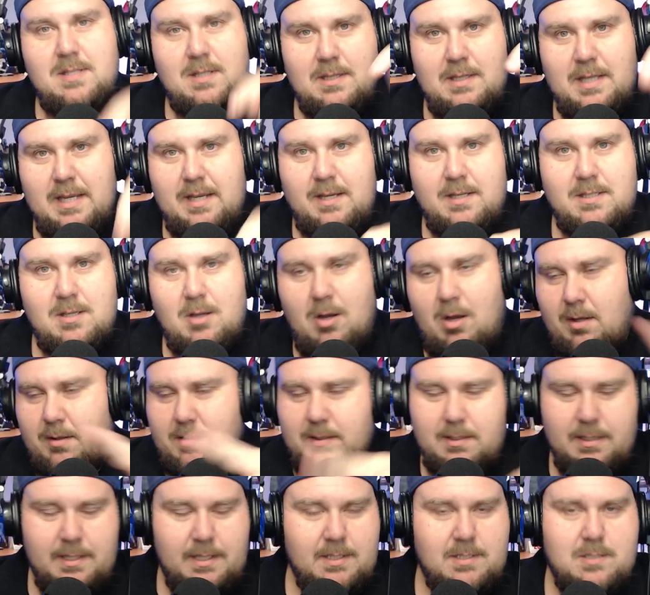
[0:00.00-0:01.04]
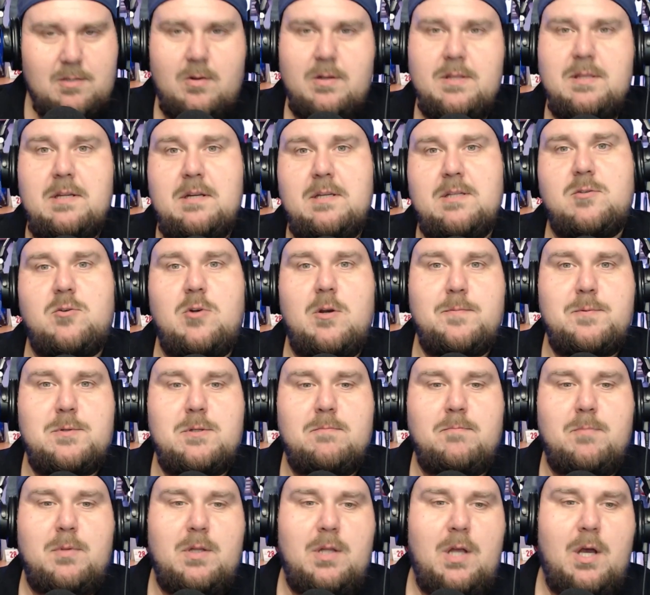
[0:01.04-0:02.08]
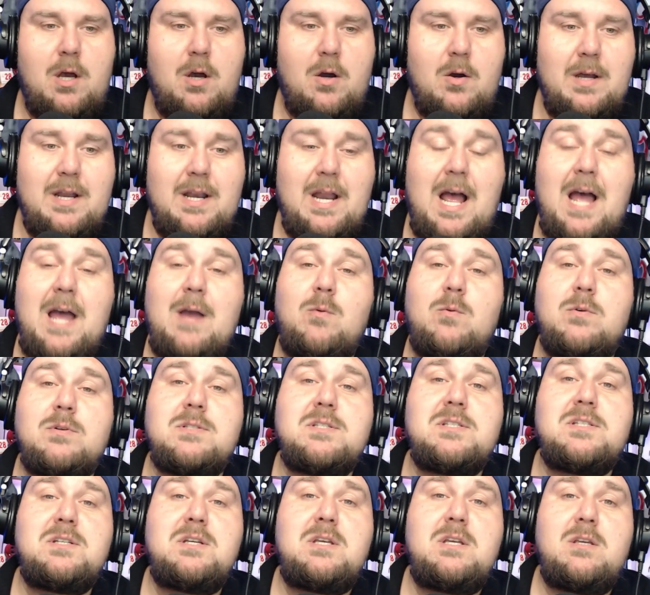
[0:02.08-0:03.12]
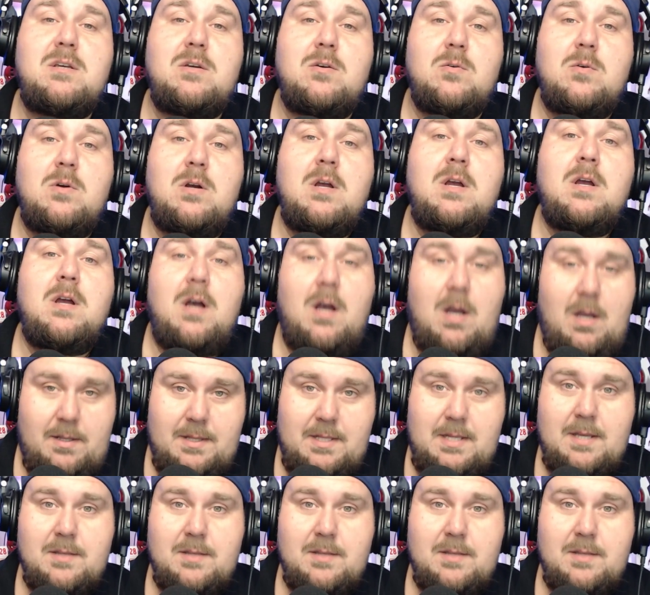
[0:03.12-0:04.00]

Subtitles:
All the links are in the description below, and I will see you on the other